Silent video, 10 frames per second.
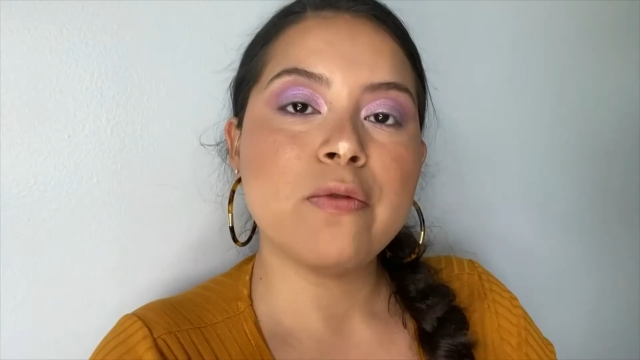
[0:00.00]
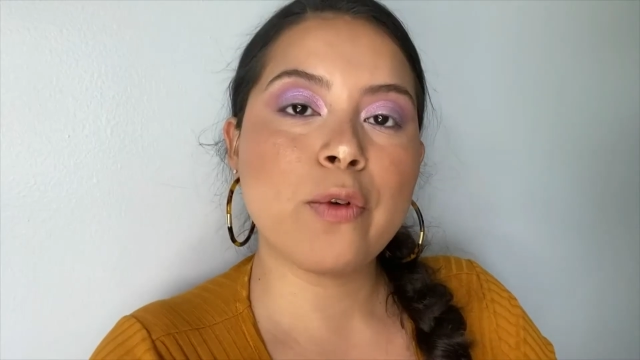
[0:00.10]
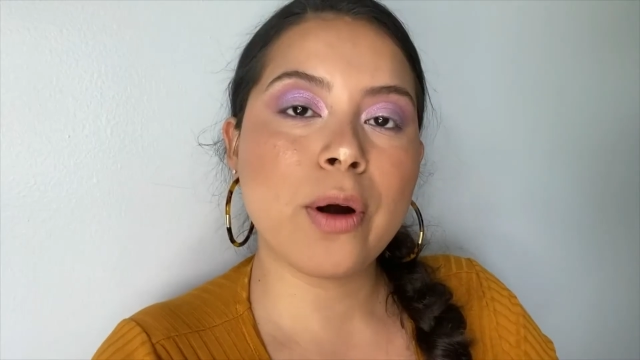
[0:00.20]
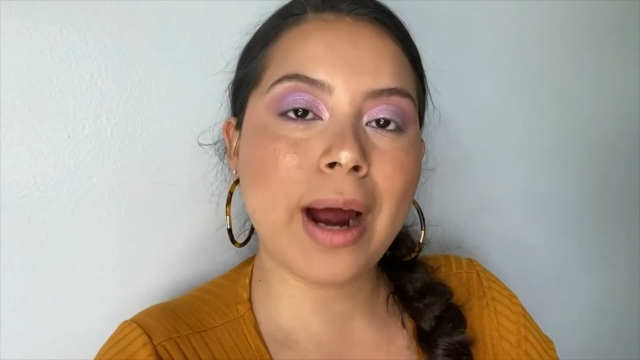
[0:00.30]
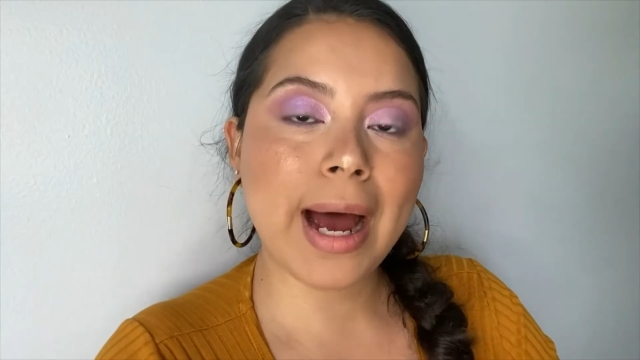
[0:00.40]

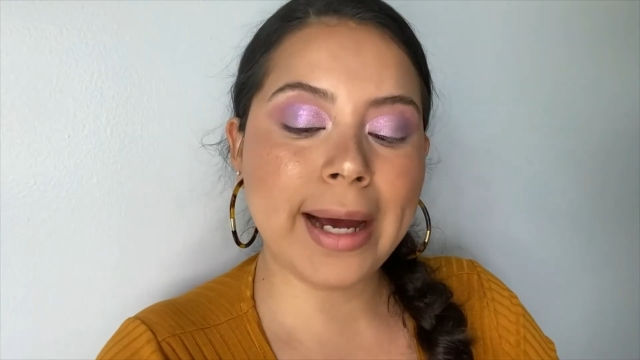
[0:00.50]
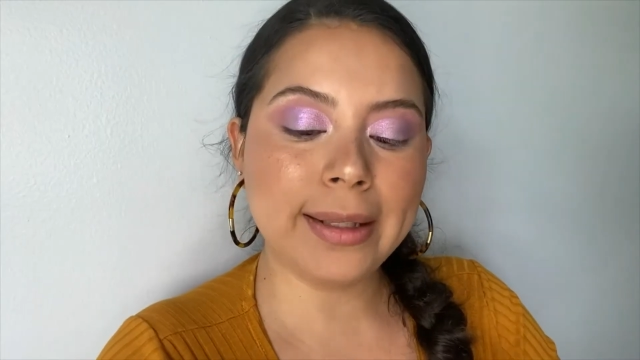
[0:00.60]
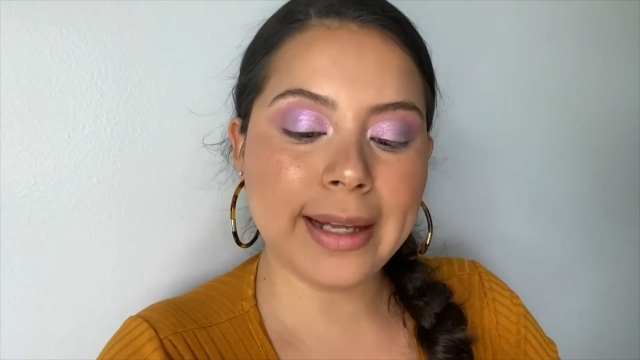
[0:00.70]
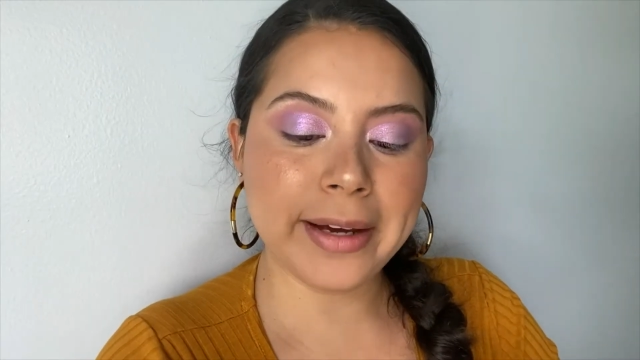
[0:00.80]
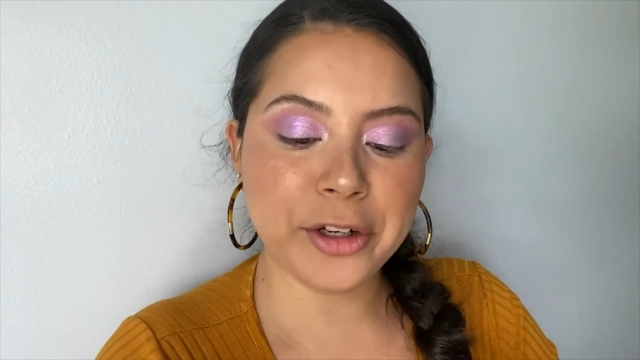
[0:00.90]
For
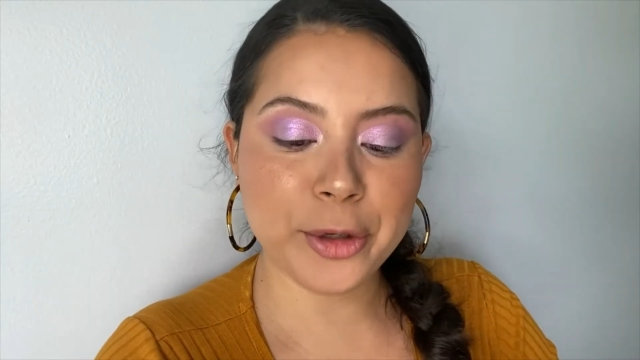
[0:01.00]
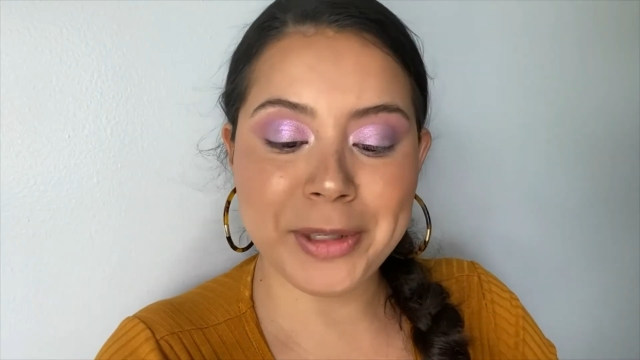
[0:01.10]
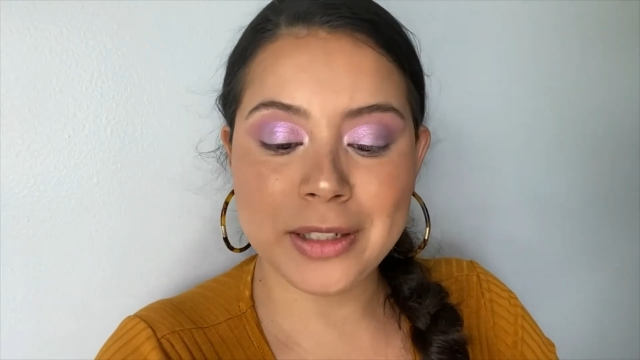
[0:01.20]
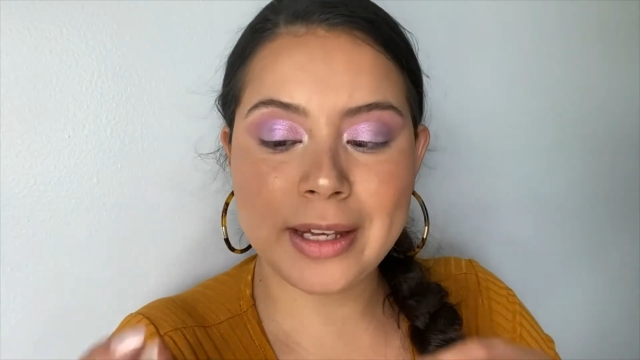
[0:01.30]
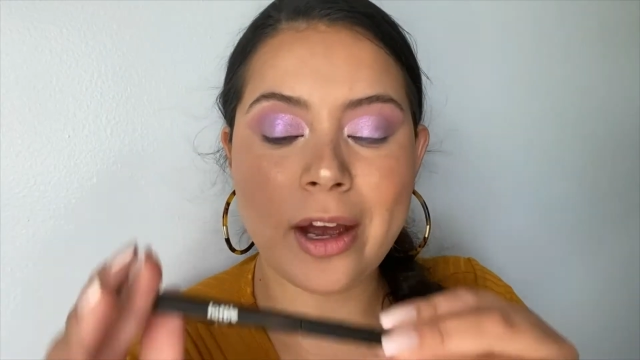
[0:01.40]
eyeliner,
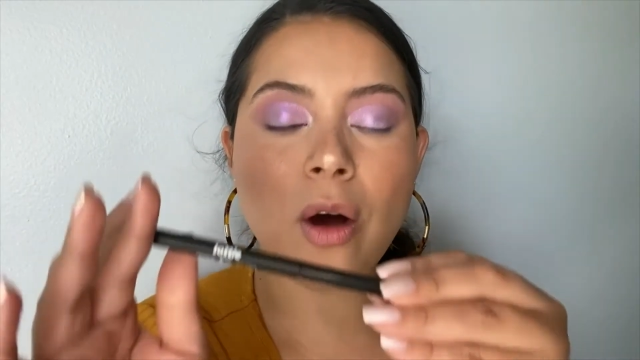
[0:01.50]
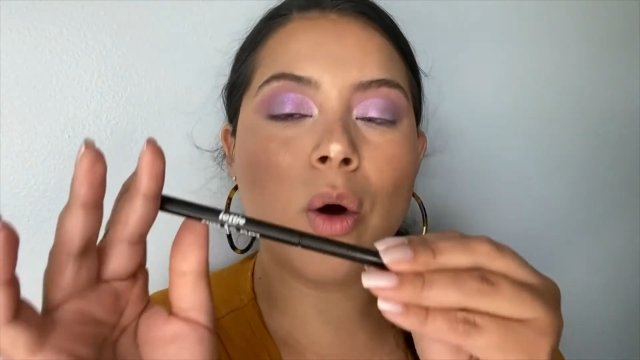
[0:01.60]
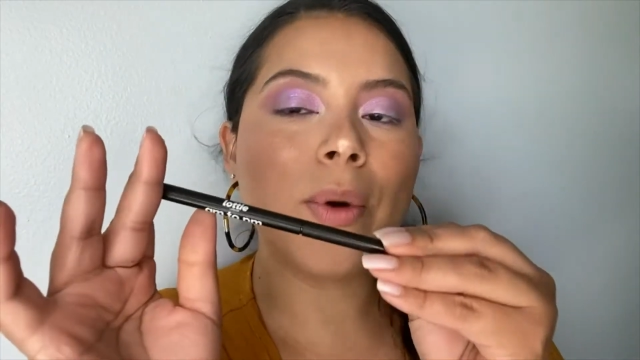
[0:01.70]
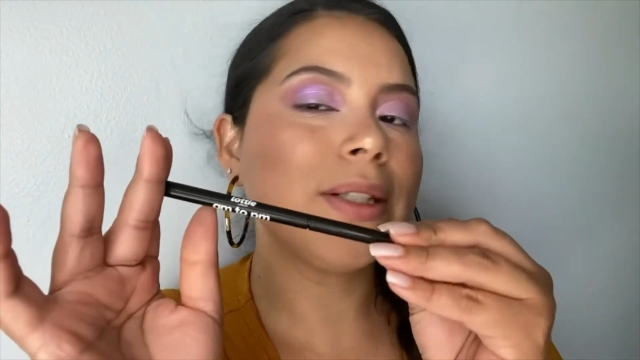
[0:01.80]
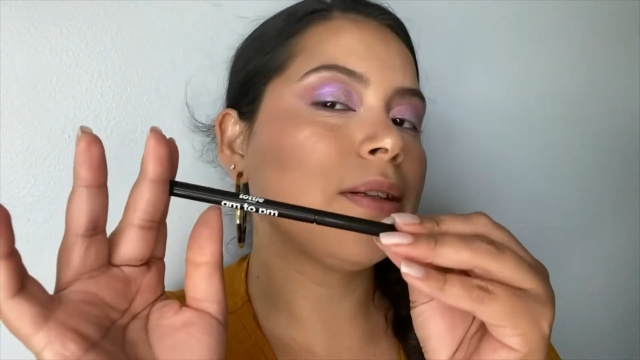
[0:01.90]
because I
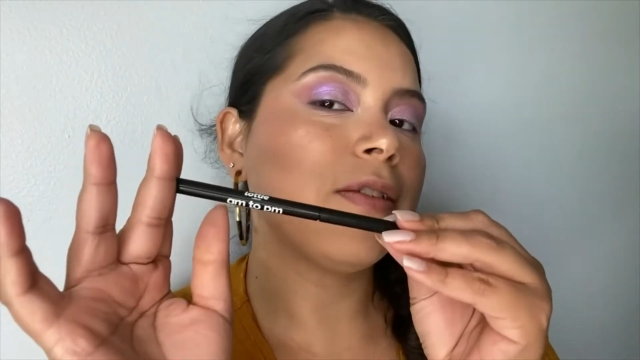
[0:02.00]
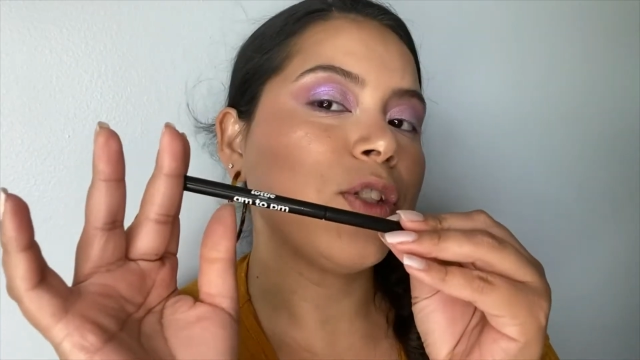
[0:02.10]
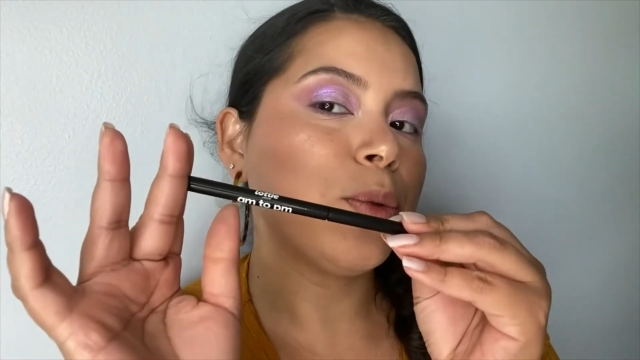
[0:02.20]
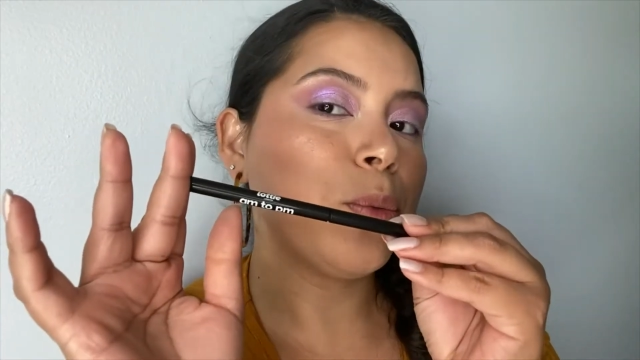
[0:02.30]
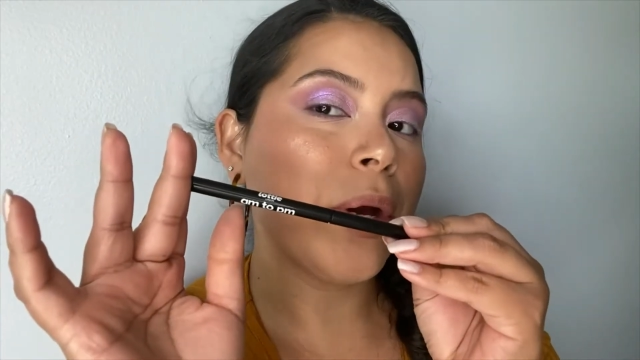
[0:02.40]
always love
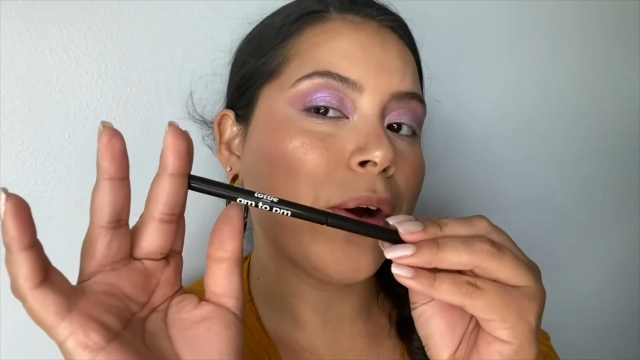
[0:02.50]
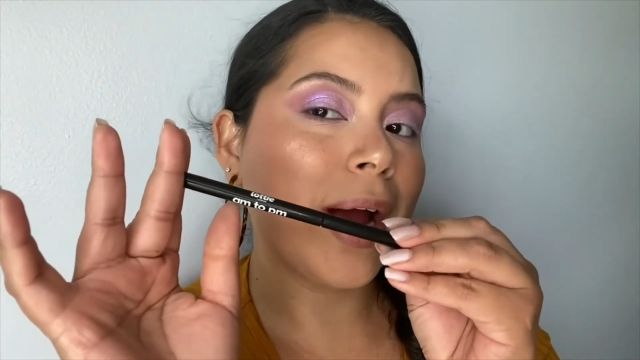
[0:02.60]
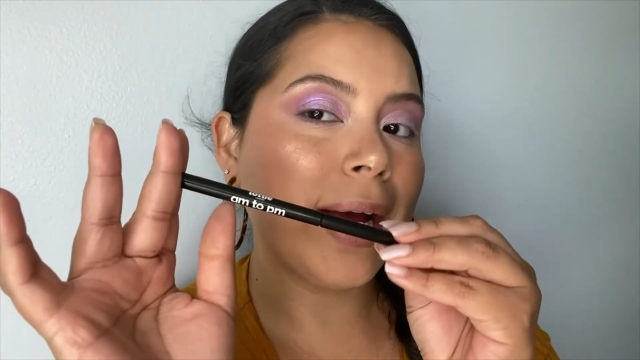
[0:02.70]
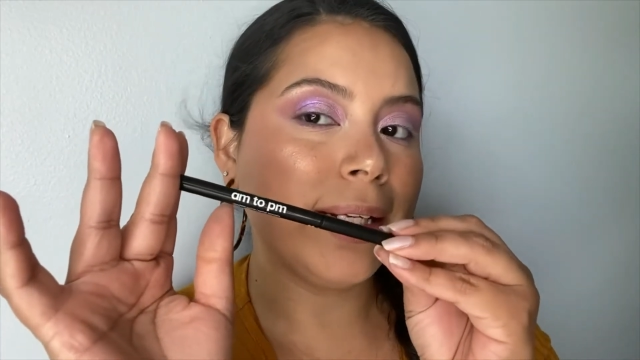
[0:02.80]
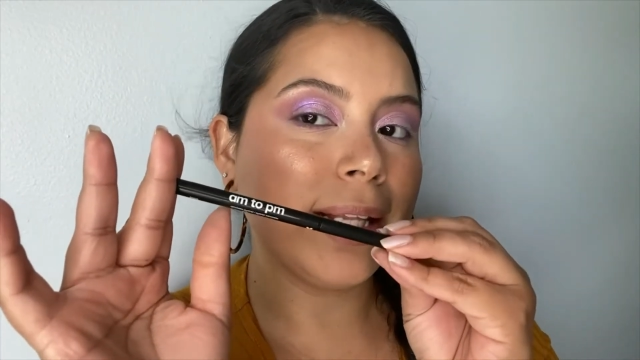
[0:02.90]
to wear
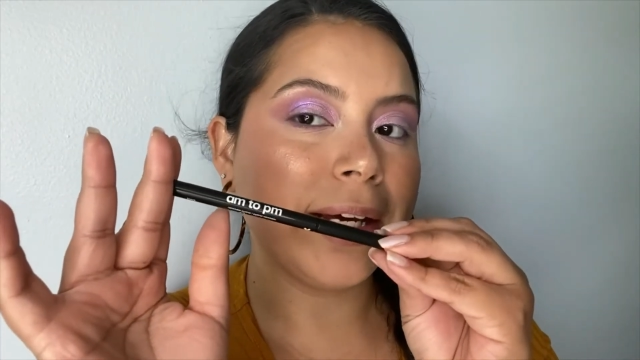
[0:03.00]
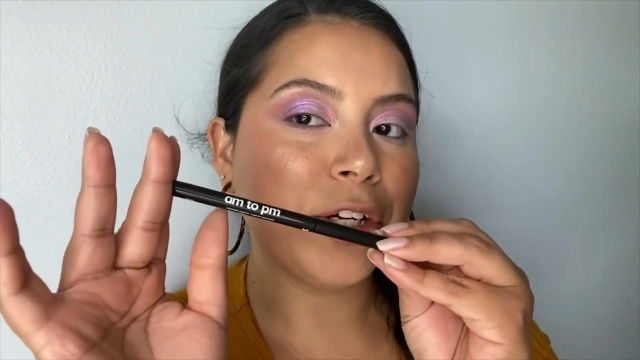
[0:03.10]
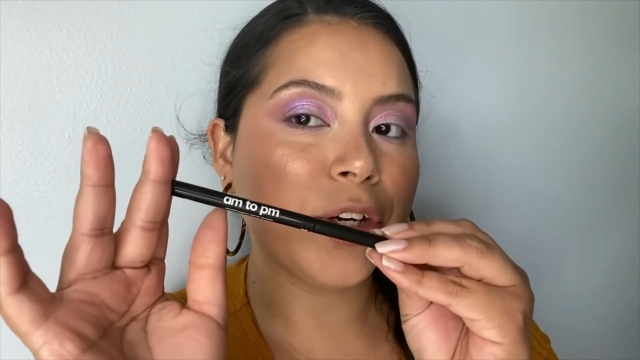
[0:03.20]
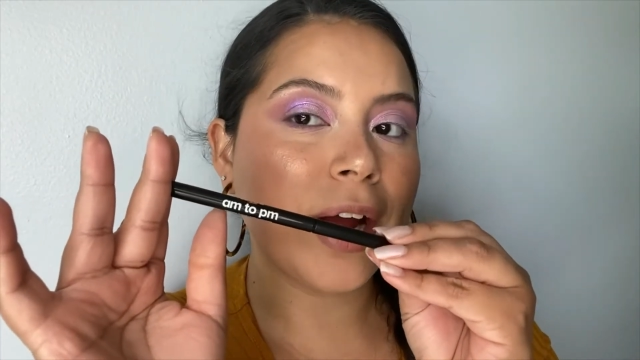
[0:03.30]
eyeliner,